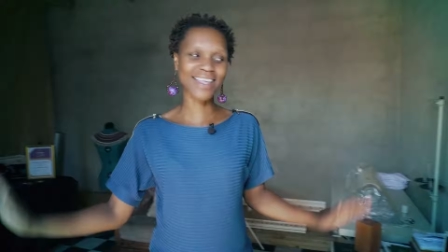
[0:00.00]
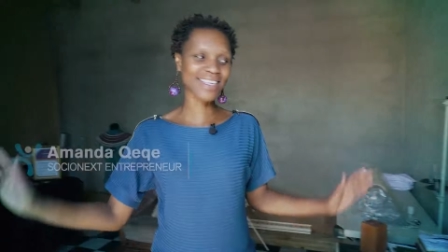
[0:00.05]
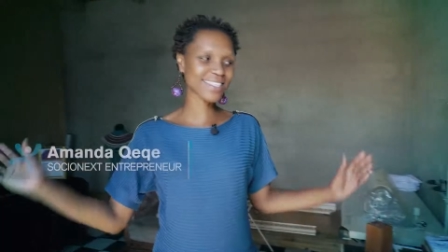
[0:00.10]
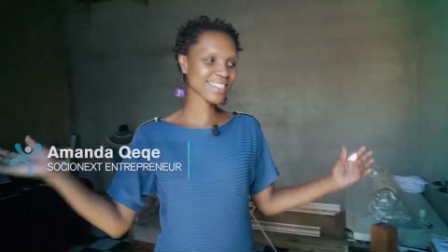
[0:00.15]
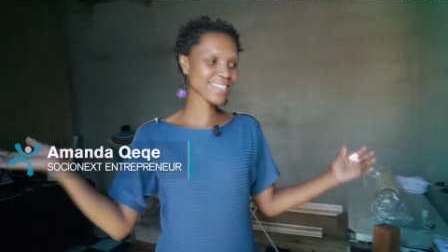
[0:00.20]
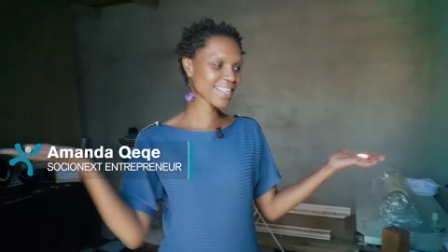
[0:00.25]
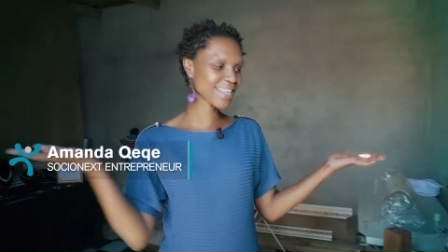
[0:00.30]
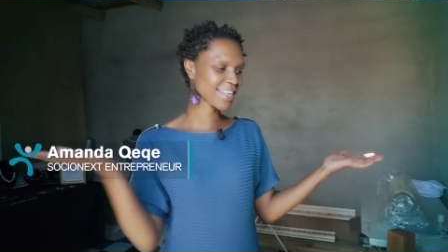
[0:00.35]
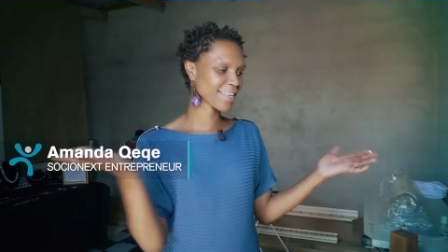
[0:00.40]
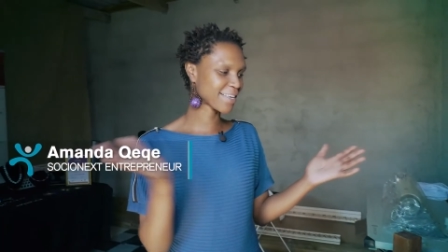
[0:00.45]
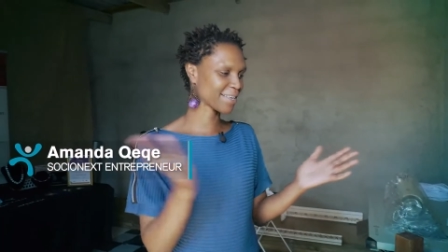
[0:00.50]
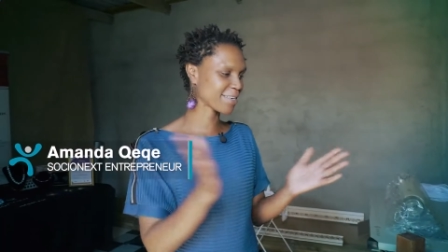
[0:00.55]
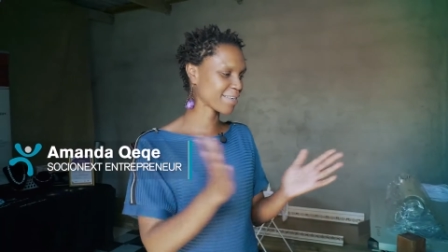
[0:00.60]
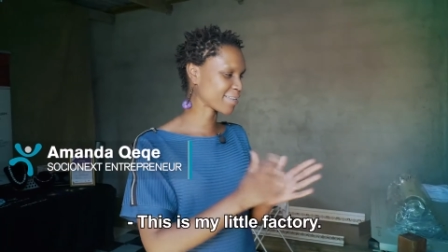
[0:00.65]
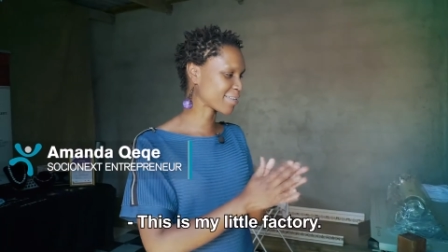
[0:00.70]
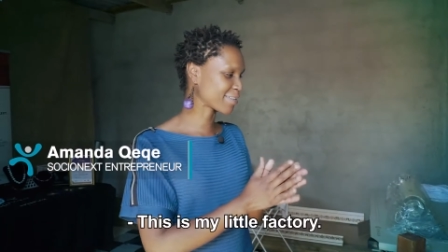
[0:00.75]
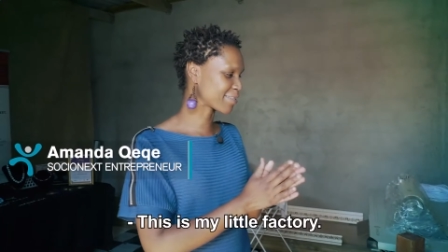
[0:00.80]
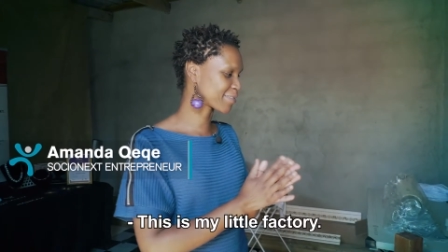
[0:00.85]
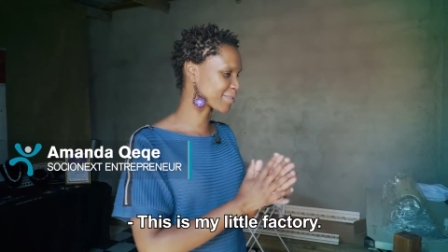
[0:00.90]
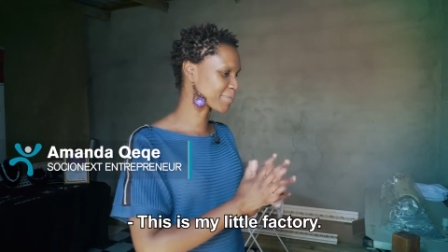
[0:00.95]
This
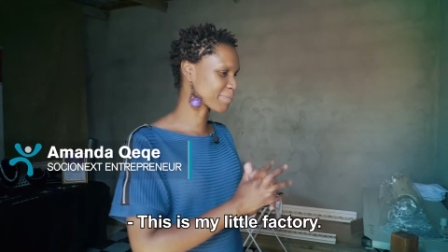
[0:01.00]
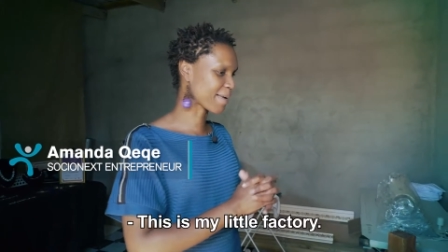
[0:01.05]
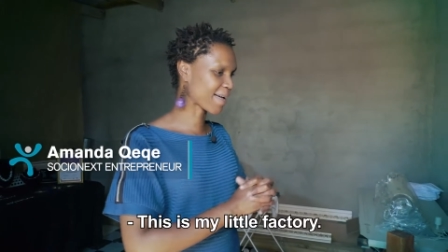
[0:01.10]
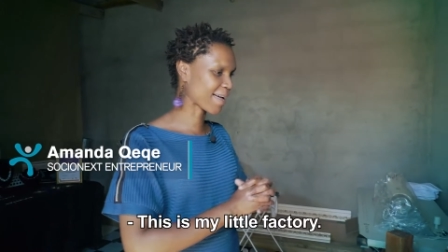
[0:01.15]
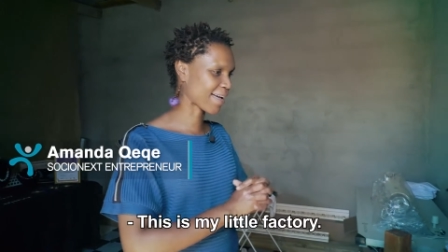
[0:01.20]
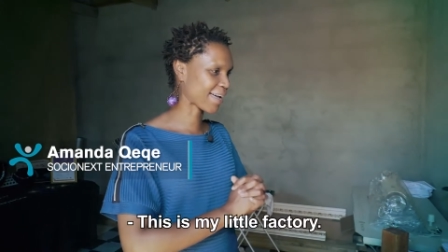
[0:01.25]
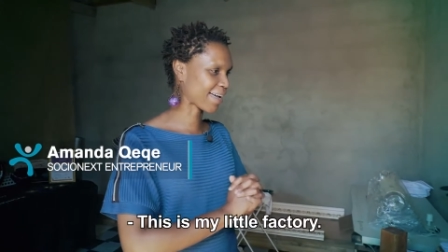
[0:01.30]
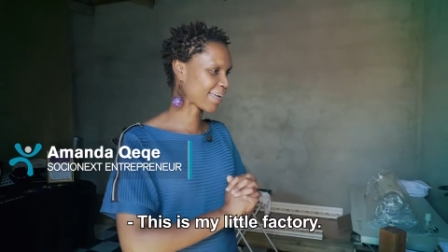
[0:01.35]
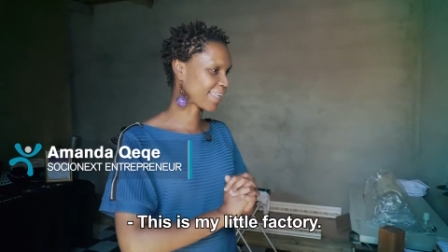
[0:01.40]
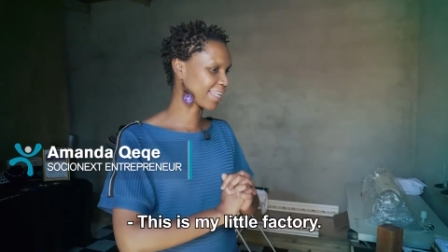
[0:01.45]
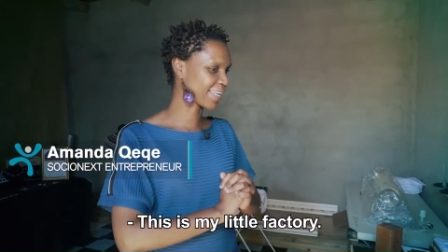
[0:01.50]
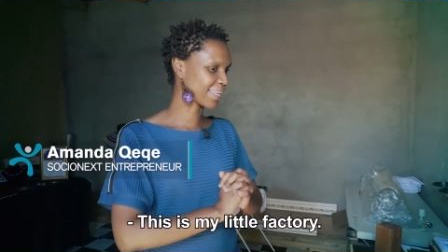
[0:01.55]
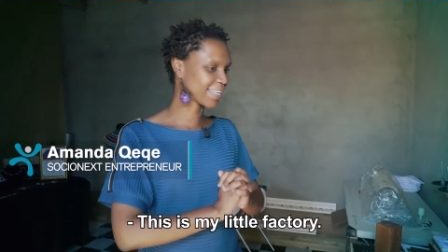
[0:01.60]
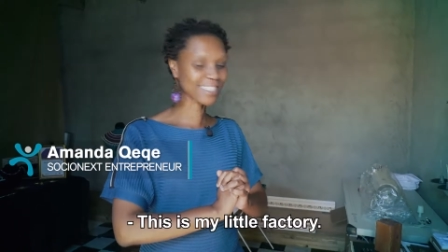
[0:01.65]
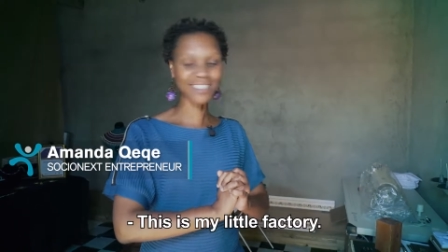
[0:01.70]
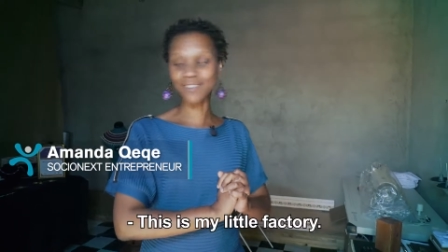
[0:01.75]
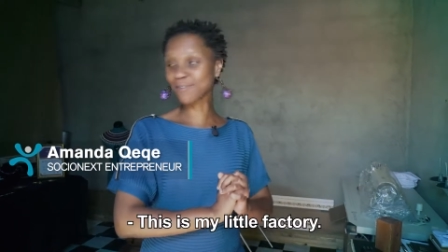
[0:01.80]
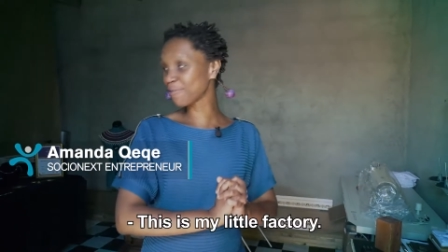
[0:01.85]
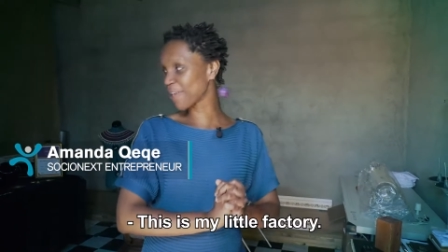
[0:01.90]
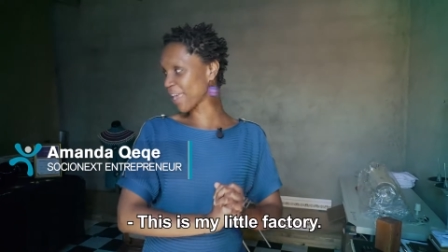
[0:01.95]
is my
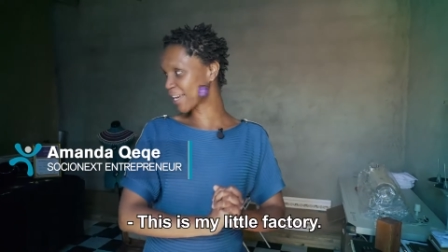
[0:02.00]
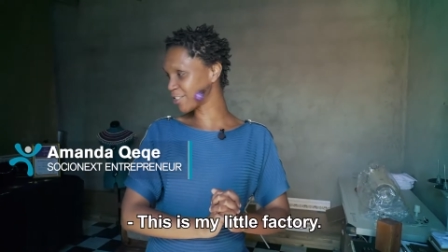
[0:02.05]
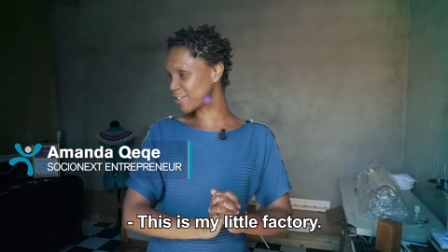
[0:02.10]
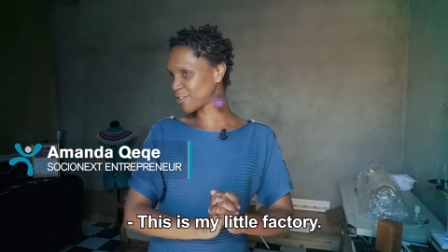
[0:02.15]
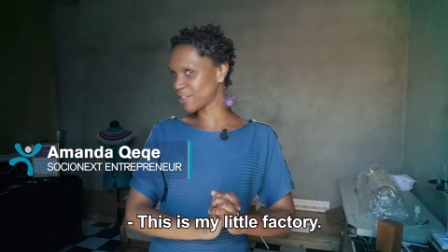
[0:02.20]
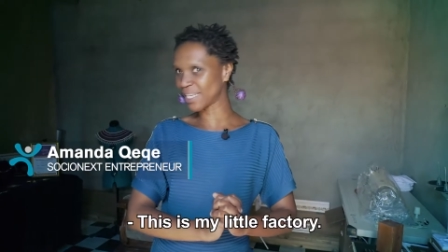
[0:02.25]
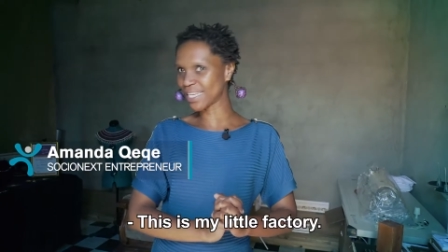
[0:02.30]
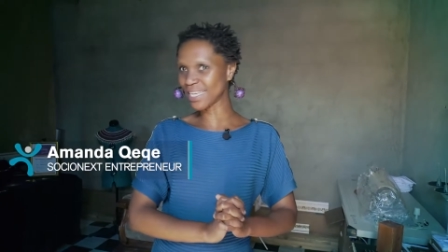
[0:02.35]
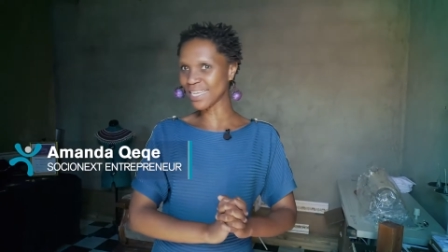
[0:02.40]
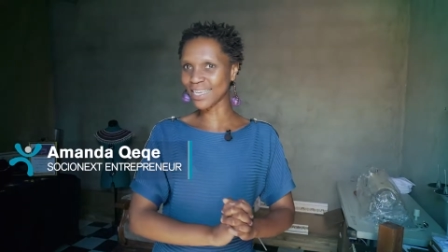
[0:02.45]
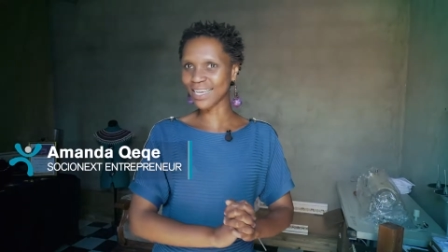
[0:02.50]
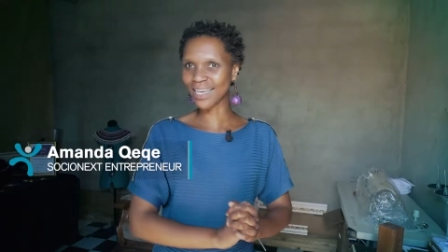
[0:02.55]
little factory.